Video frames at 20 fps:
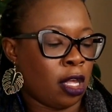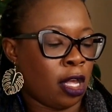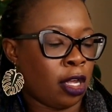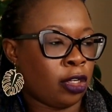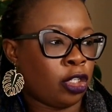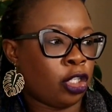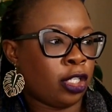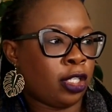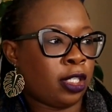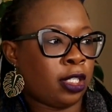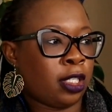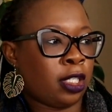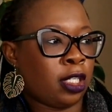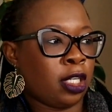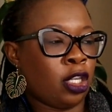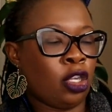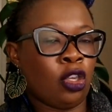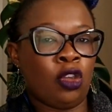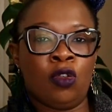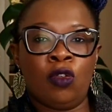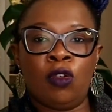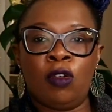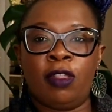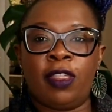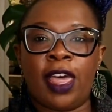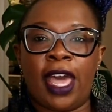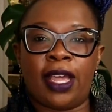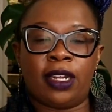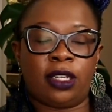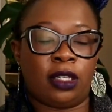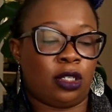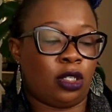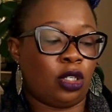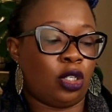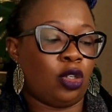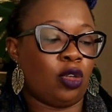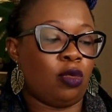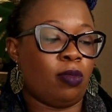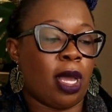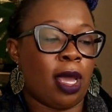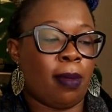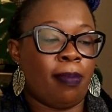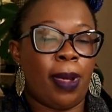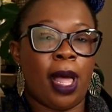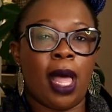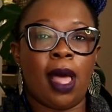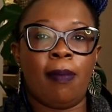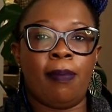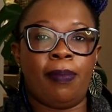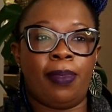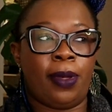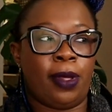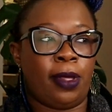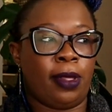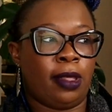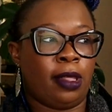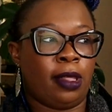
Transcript: I just secure that to my pump